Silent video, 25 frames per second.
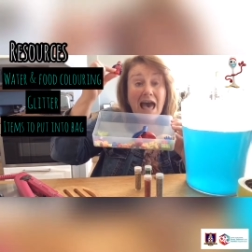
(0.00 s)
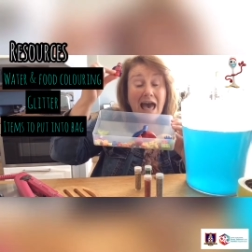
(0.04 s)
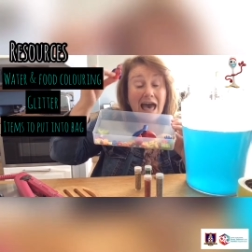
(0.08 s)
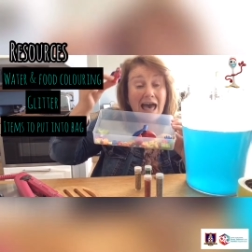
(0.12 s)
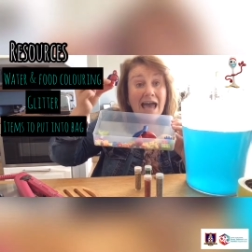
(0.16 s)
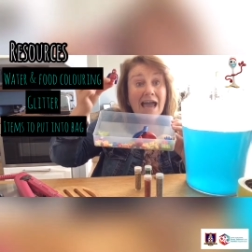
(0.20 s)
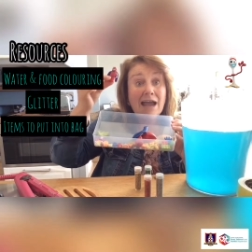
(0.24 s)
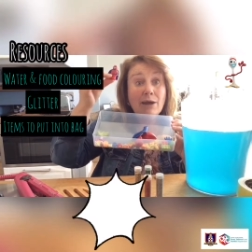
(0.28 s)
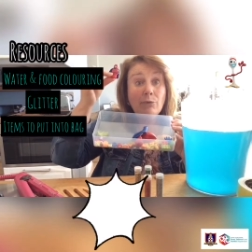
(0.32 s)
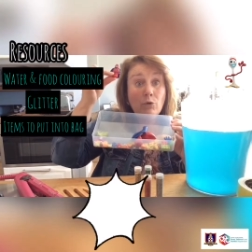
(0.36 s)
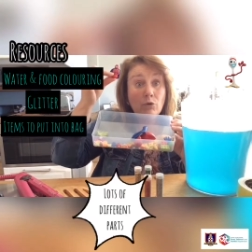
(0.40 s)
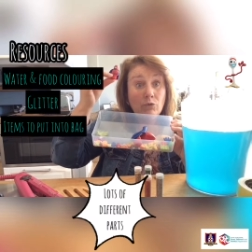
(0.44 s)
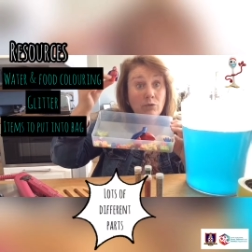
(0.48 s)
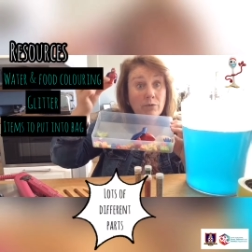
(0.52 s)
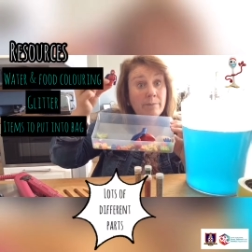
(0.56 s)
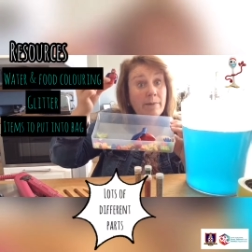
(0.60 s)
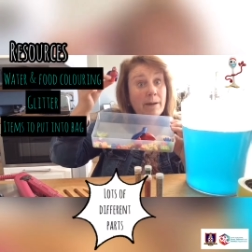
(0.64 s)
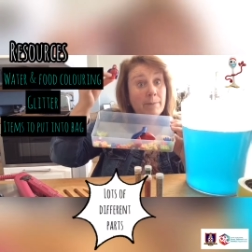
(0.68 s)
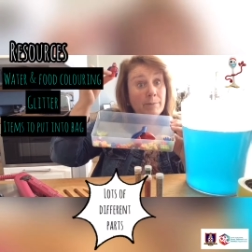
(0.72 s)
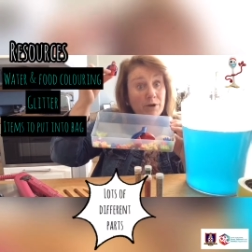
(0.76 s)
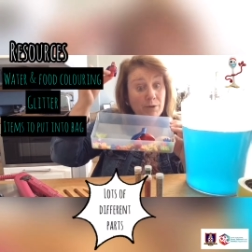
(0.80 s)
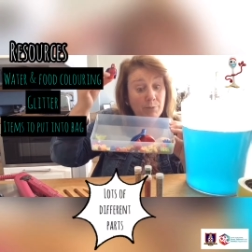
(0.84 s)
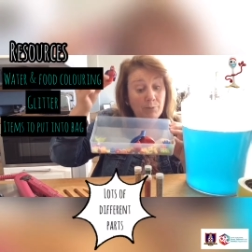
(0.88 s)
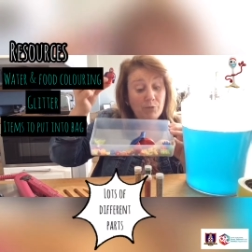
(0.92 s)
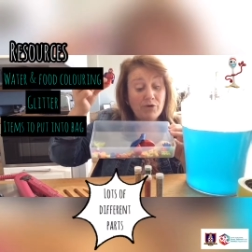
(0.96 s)
I will
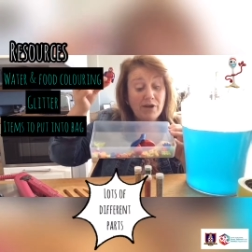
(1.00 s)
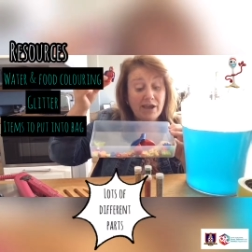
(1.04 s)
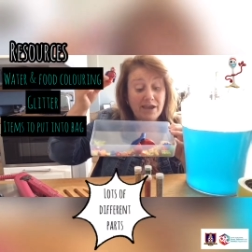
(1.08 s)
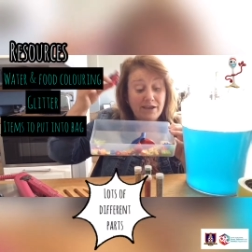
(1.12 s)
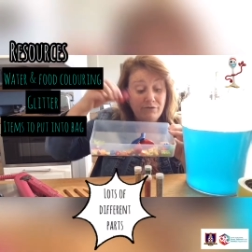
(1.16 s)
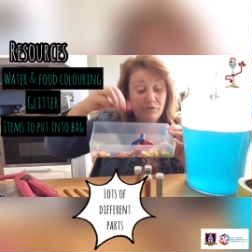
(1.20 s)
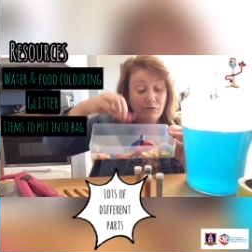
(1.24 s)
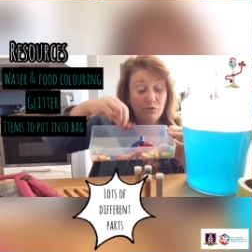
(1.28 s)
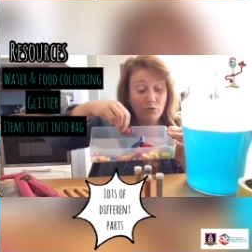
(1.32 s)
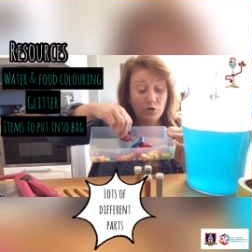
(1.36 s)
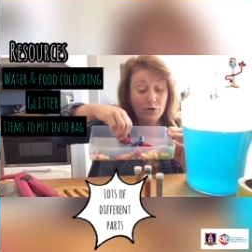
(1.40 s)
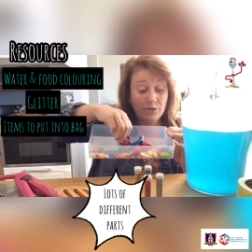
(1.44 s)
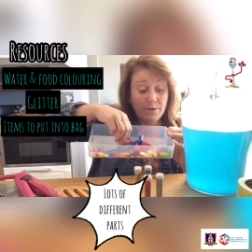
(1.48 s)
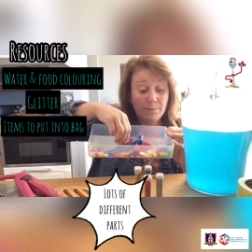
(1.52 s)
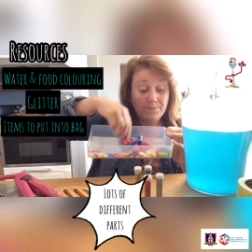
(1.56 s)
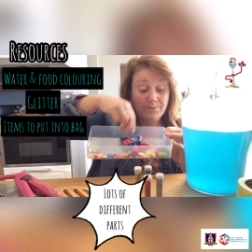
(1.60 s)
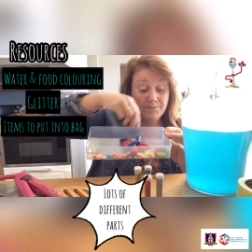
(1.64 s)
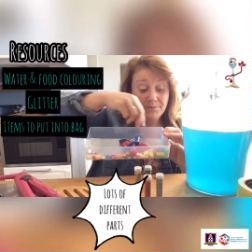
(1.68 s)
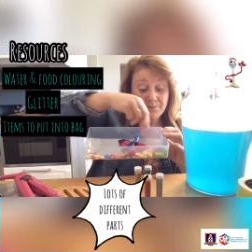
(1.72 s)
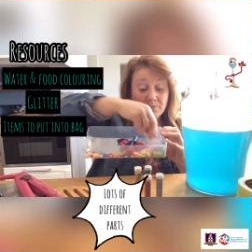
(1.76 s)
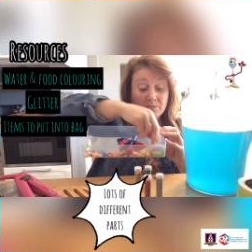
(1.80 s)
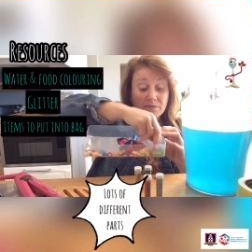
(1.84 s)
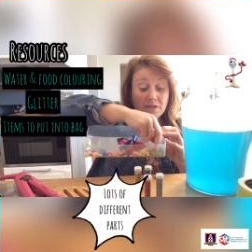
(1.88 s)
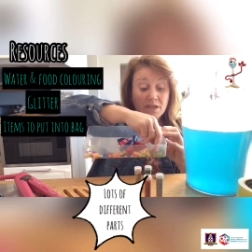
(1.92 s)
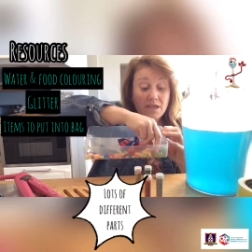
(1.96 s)
remember to pray for
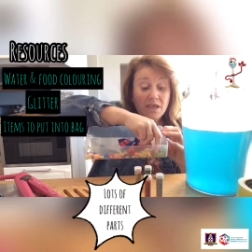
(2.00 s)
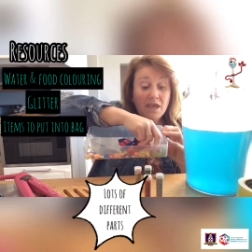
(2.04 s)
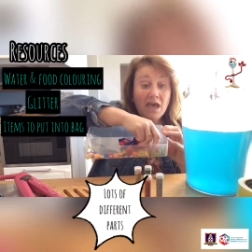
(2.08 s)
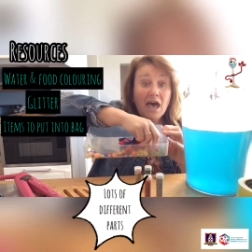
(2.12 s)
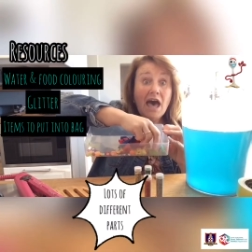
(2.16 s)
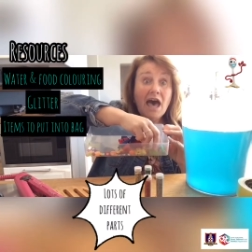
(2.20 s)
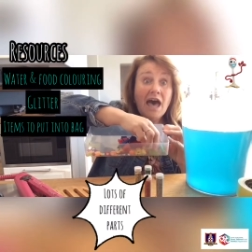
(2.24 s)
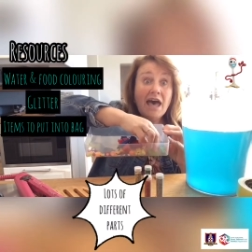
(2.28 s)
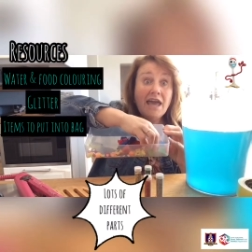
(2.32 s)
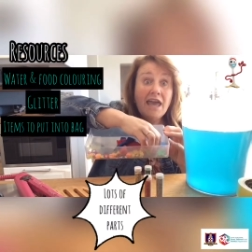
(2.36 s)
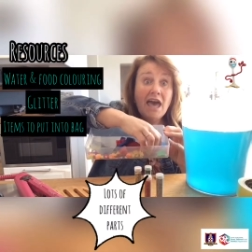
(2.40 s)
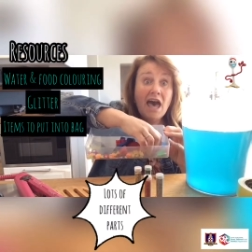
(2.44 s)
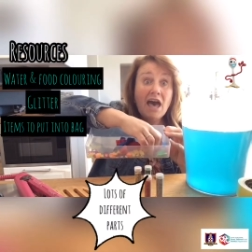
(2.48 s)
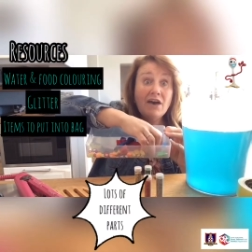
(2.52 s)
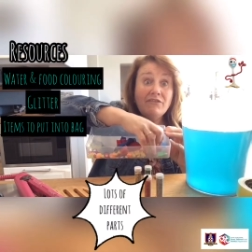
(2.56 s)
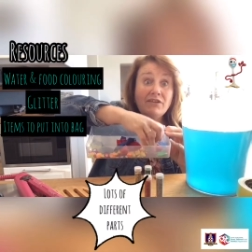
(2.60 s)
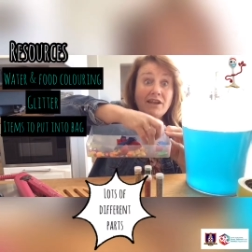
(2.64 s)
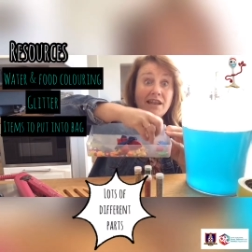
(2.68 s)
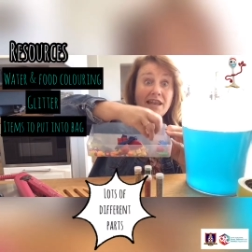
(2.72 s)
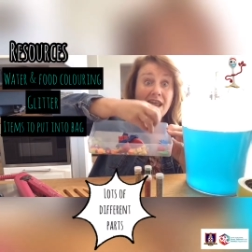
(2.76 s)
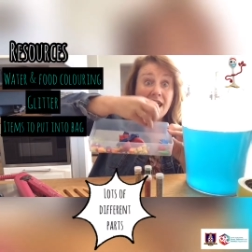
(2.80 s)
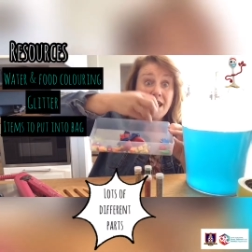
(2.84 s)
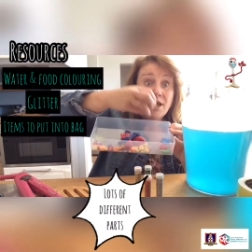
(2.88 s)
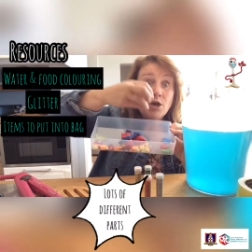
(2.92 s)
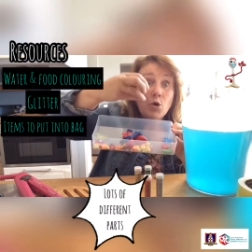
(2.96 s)
them. I have a
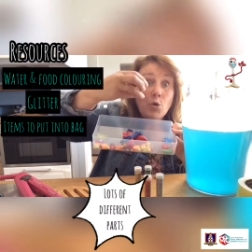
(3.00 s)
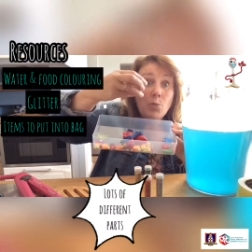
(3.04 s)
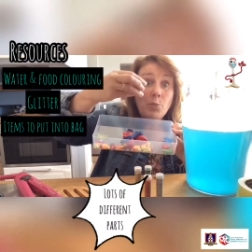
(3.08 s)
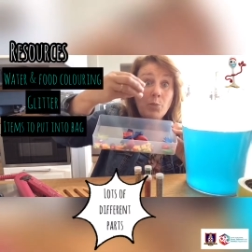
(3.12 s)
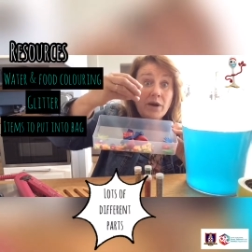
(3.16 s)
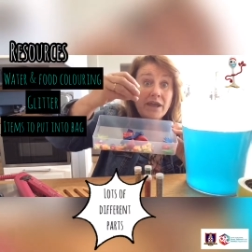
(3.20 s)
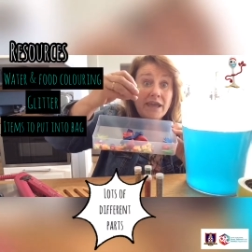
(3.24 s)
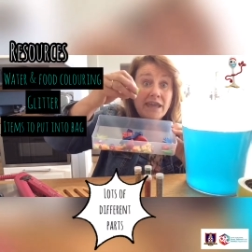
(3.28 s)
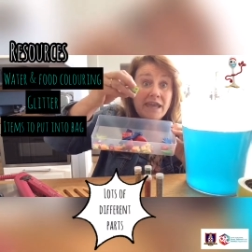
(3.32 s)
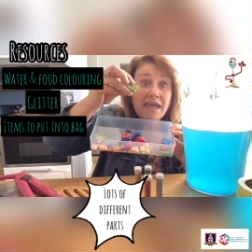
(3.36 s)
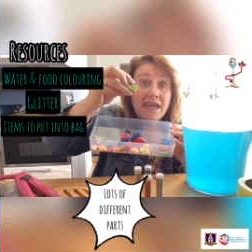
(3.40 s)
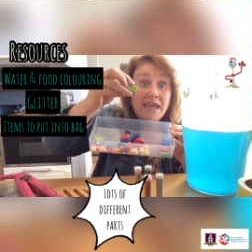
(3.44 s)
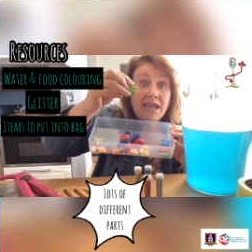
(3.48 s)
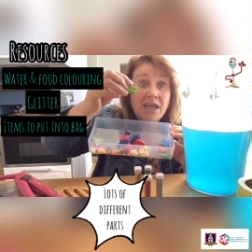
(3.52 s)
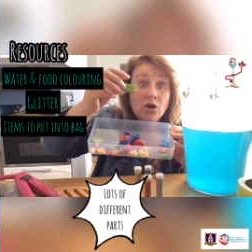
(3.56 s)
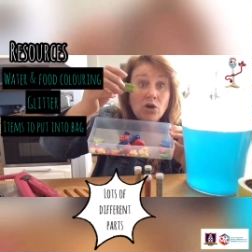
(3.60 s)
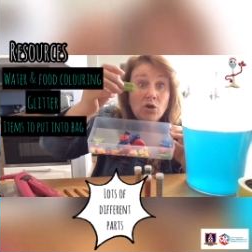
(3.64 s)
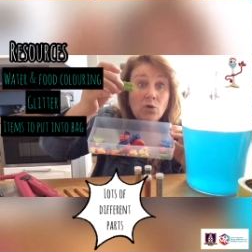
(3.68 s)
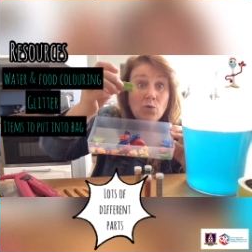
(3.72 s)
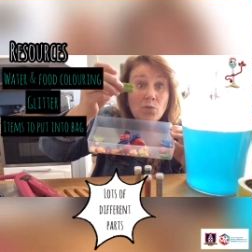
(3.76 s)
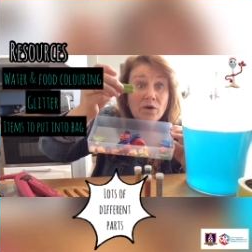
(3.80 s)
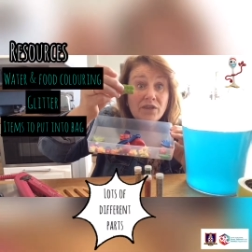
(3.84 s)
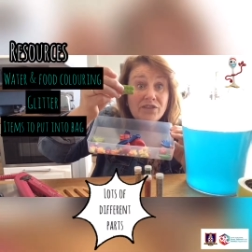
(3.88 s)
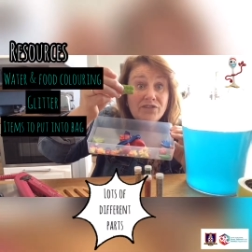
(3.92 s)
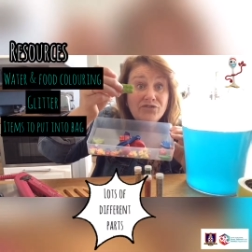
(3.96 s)
Lego brick
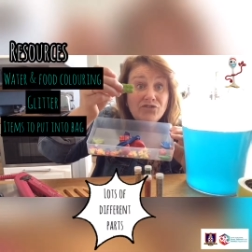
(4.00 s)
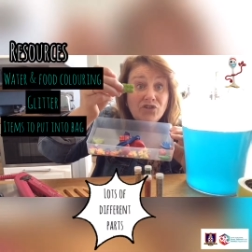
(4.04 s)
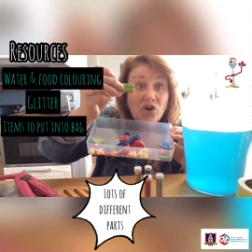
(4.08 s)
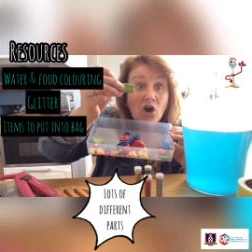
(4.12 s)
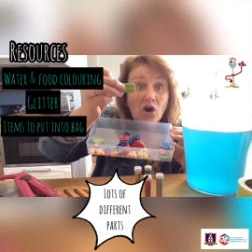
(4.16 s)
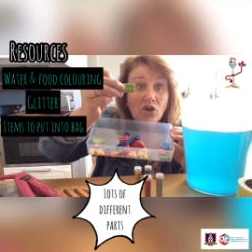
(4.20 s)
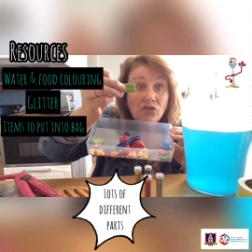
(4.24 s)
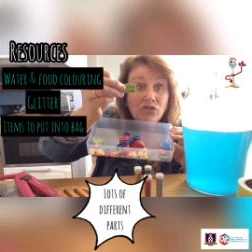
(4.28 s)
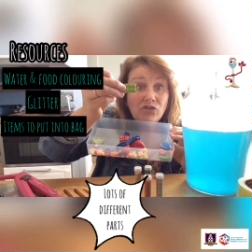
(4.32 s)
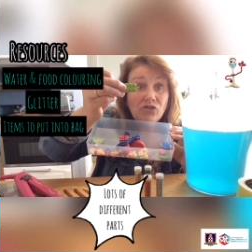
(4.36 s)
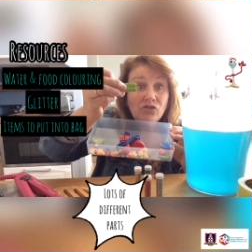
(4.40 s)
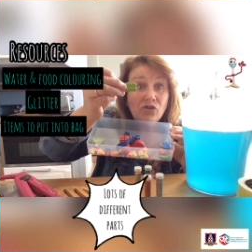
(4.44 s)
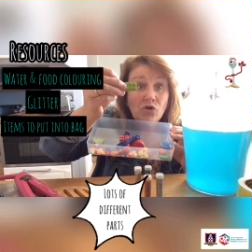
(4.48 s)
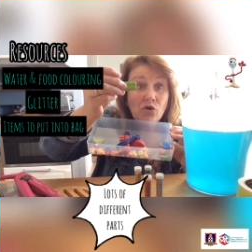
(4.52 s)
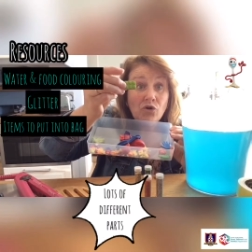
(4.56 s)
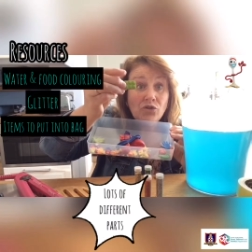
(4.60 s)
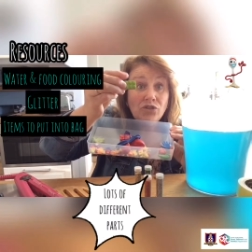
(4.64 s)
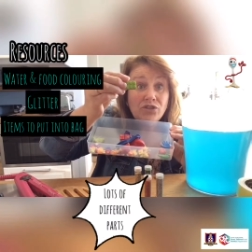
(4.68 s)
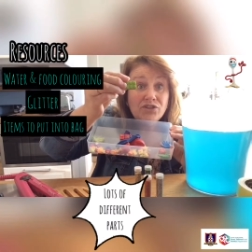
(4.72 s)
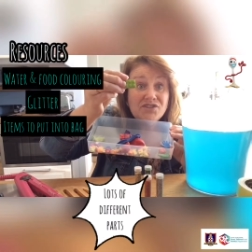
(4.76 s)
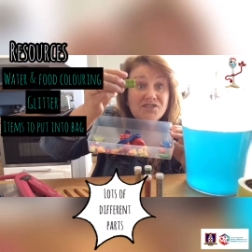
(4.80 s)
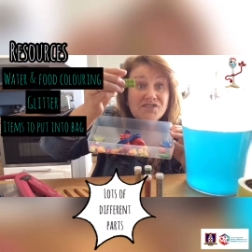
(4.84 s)
here with dots on,